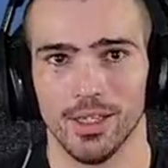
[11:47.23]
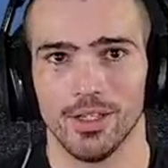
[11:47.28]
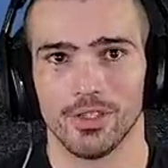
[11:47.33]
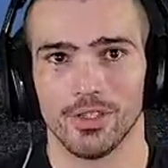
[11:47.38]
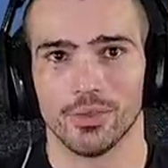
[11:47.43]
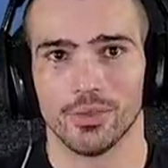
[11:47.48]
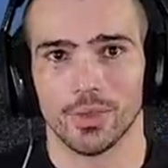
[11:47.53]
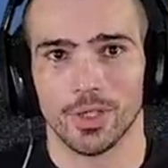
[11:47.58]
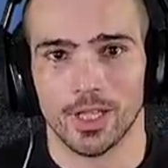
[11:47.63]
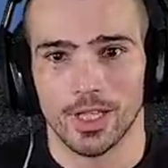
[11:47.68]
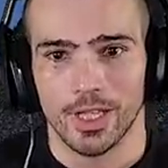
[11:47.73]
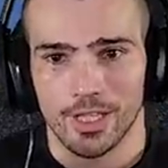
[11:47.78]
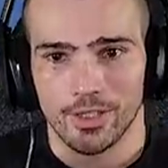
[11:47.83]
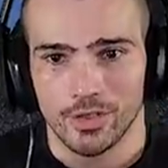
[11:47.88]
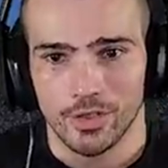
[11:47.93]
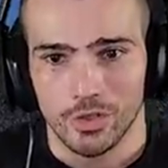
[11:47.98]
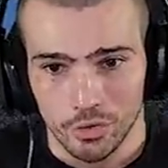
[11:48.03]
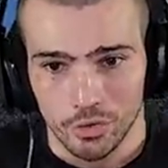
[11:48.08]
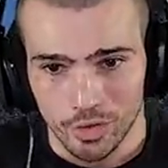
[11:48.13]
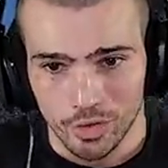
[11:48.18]
You're reliant
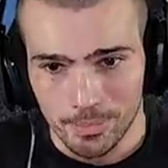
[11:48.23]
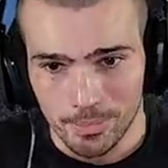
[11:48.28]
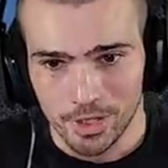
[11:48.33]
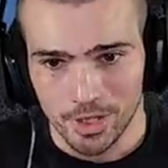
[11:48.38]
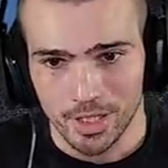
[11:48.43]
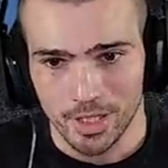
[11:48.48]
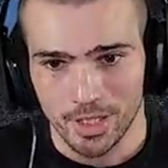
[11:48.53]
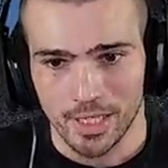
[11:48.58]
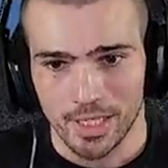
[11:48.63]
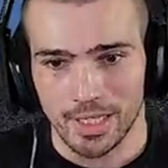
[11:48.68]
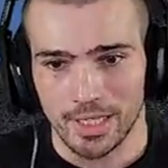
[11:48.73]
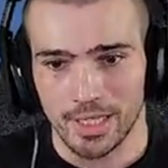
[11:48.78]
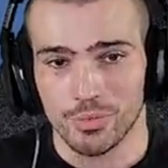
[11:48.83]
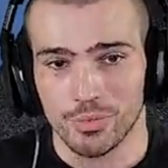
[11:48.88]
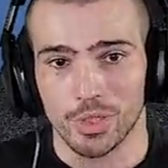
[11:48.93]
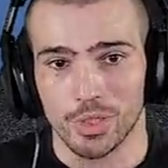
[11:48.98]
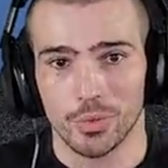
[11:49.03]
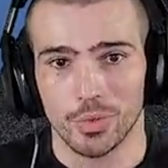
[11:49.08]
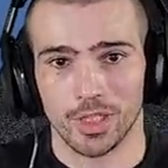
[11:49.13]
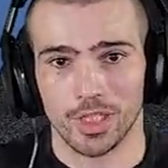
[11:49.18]
on your grips on the guy, that's
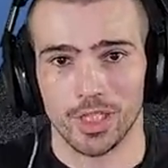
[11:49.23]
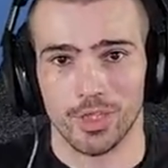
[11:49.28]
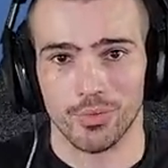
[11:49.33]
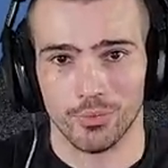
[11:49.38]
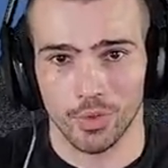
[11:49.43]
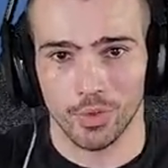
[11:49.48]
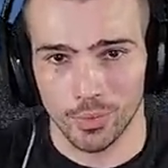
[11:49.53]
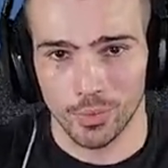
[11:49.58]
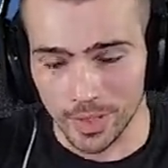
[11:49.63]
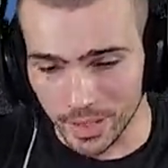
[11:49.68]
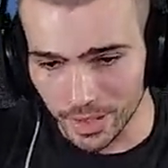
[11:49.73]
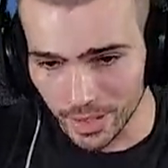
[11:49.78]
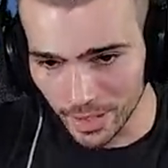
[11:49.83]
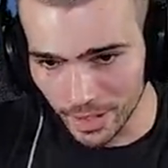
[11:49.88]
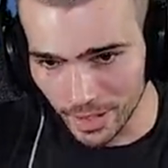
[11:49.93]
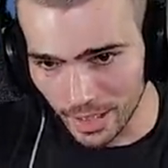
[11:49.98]
why you were leaning forward.